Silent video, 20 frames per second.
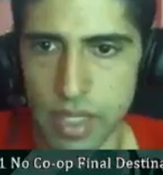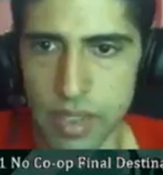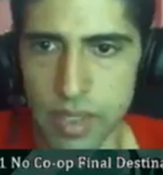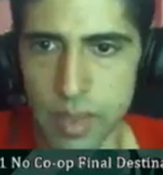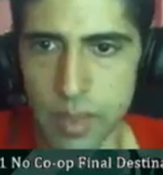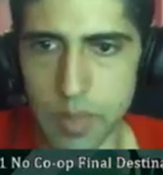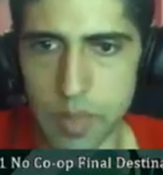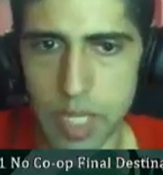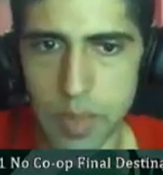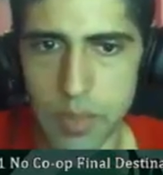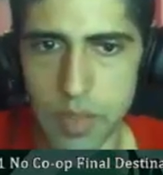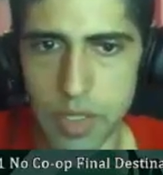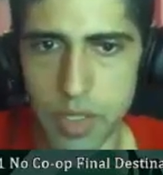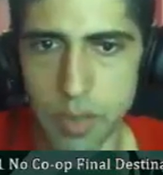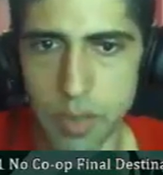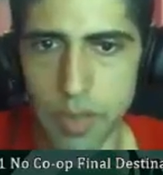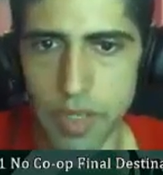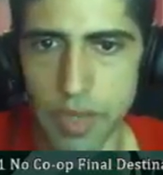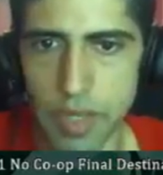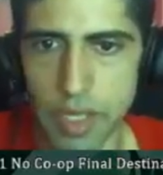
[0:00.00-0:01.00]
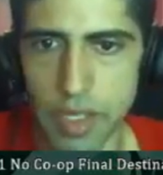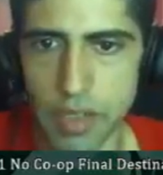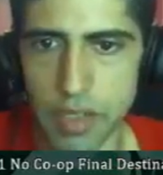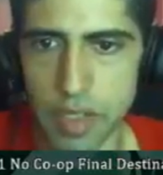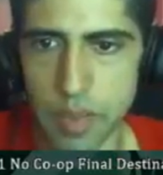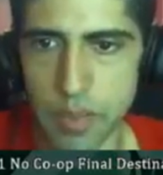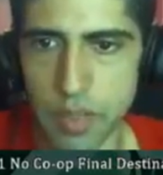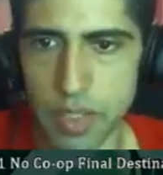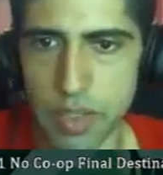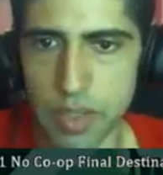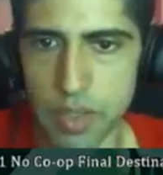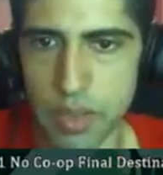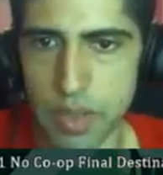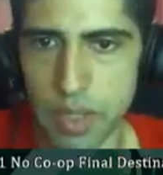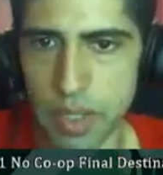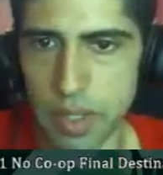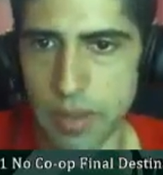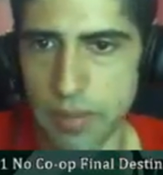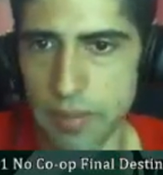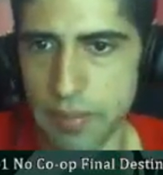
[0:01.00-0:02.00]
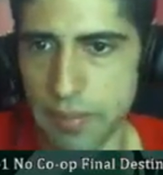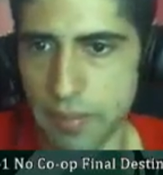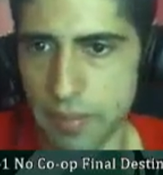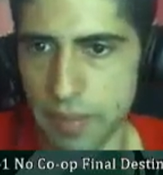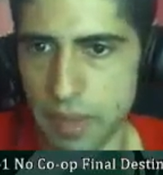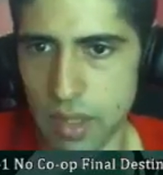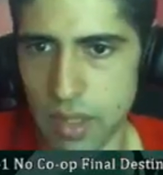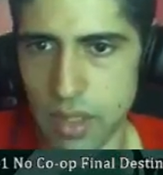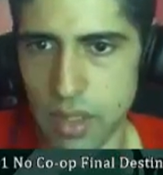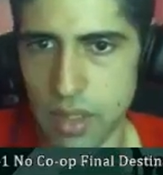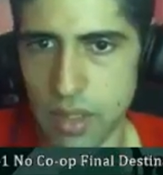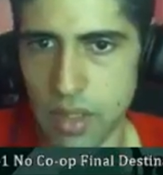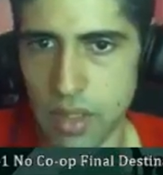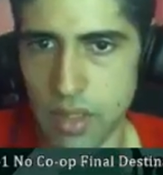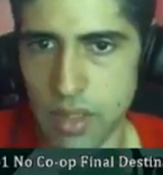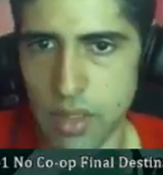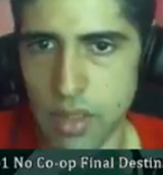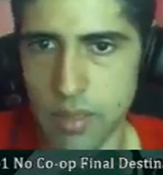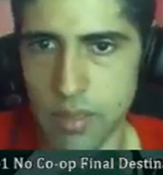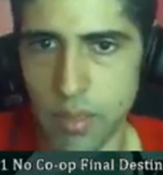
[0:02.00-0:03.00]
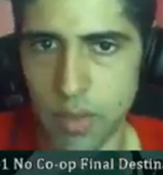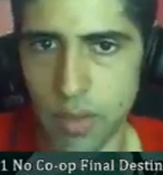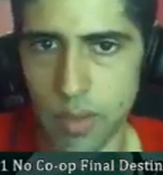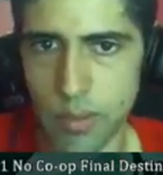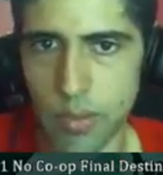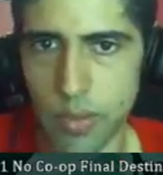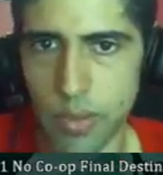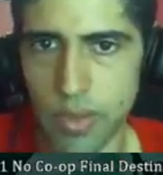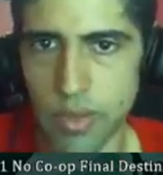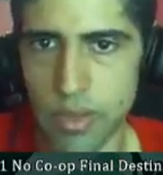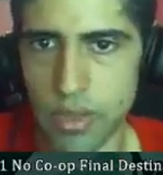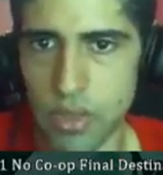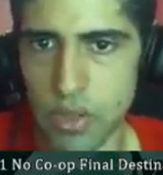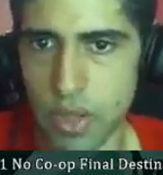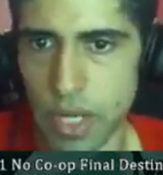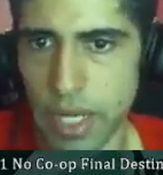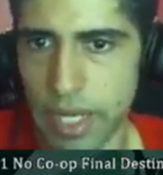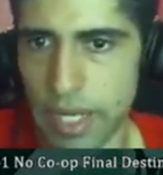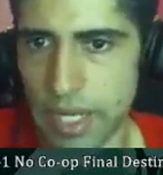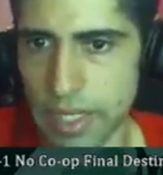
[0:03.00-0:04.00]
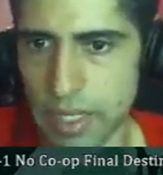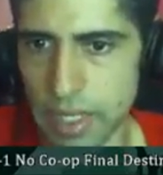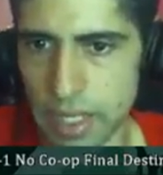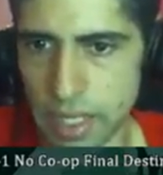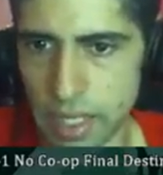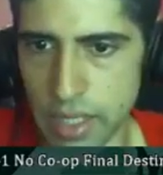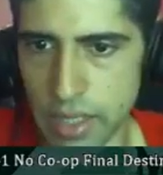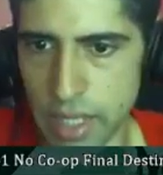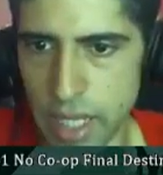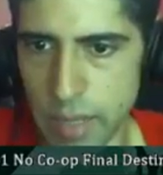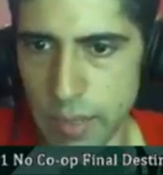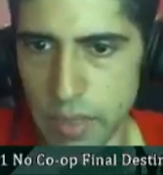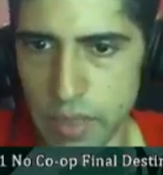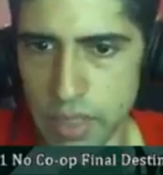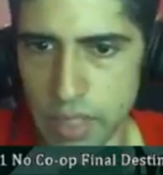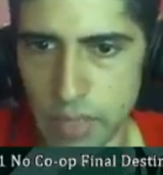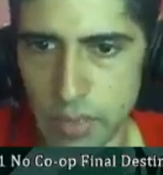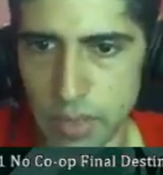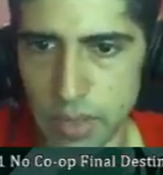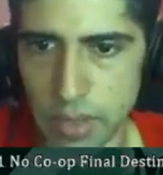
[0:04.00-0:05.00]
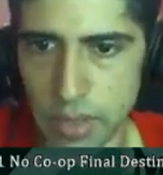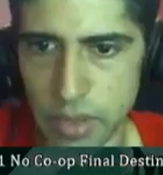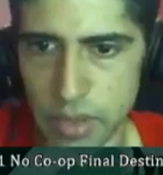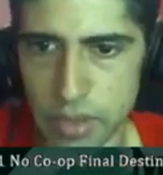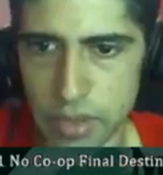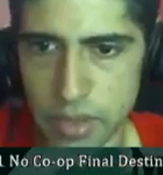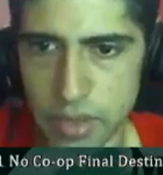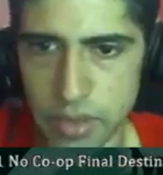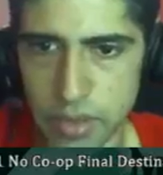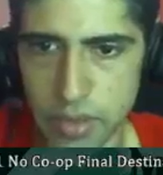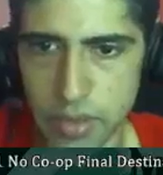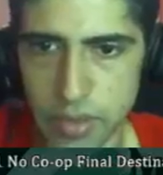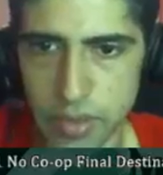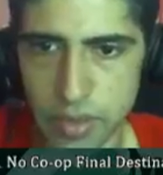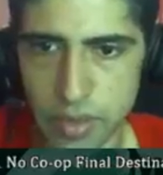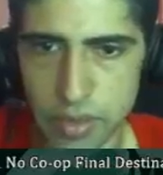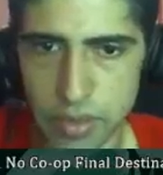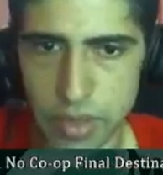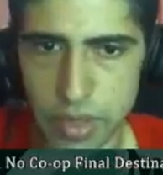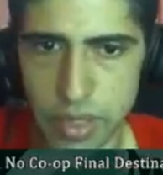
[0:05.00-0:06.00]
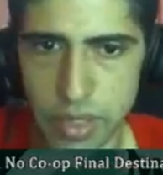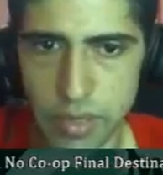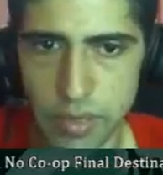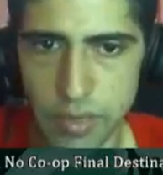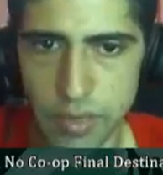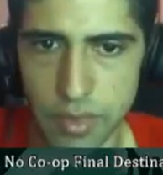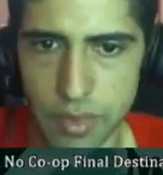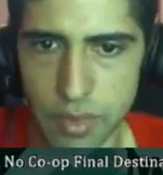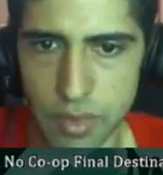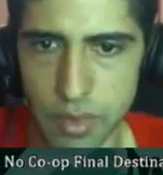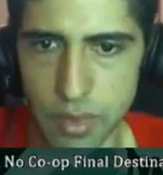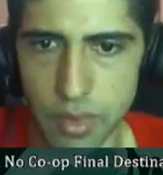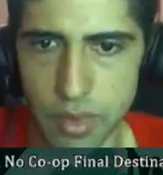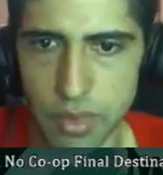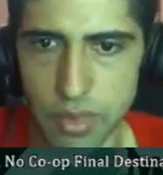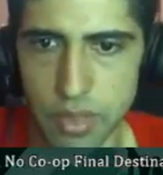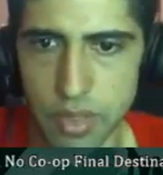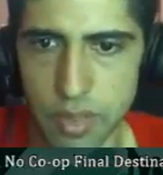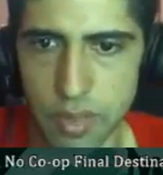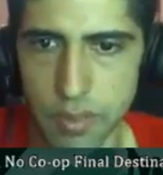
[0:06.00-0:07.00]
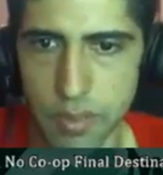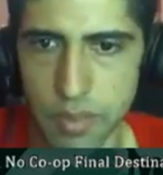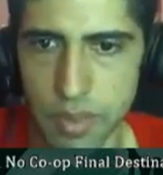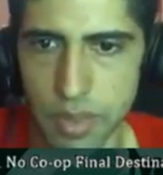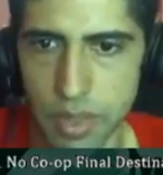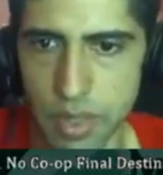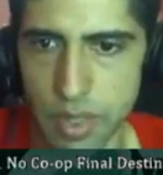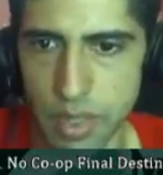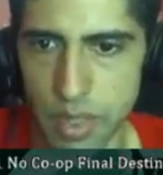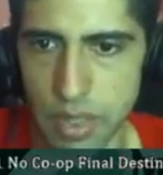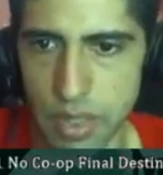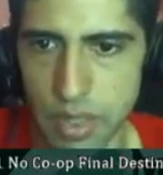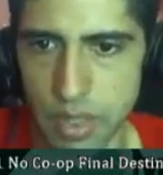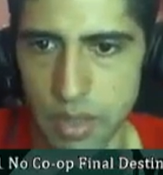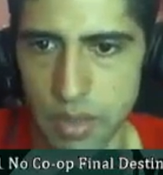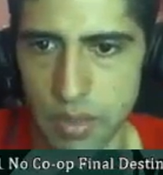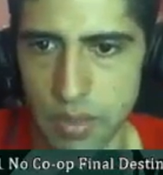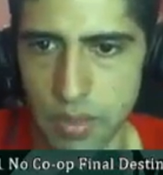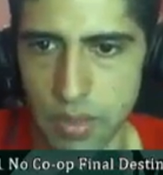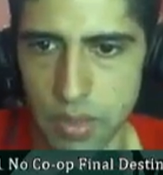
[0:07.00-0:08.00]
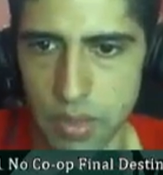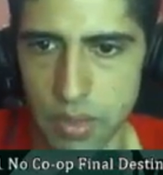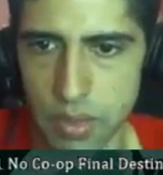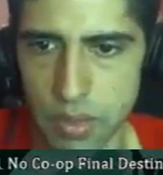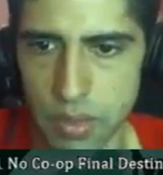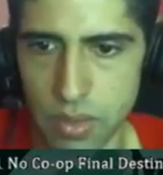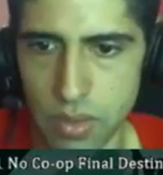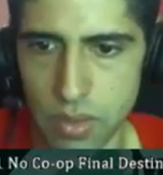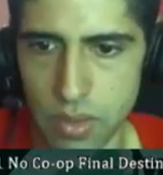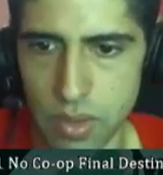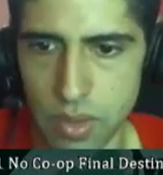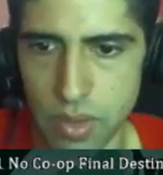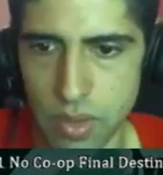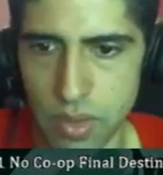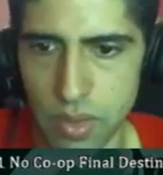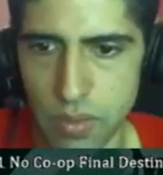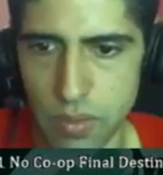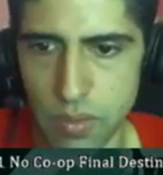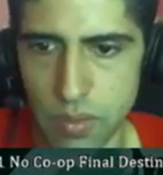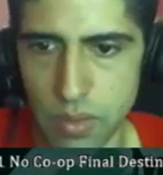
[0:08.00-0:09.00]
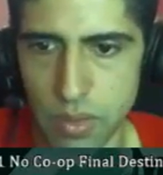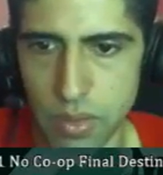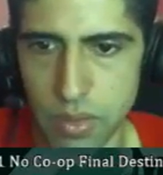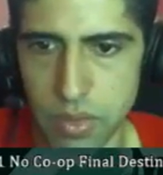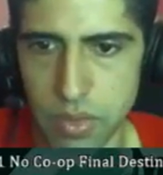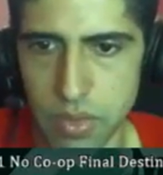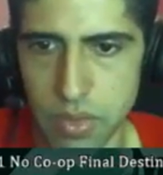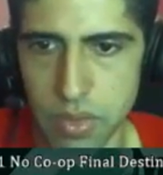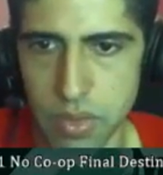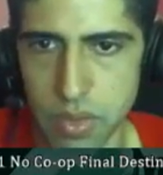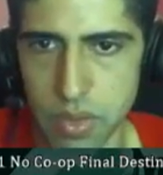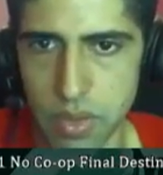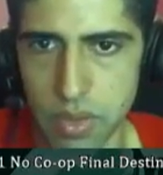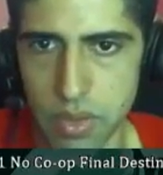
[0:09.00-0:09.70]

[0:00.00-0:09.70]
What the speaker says: sometimes you don't make that jump, that's okay. More important to try and not take damage anywhere. 2, 3, 4, jump, roll, boost,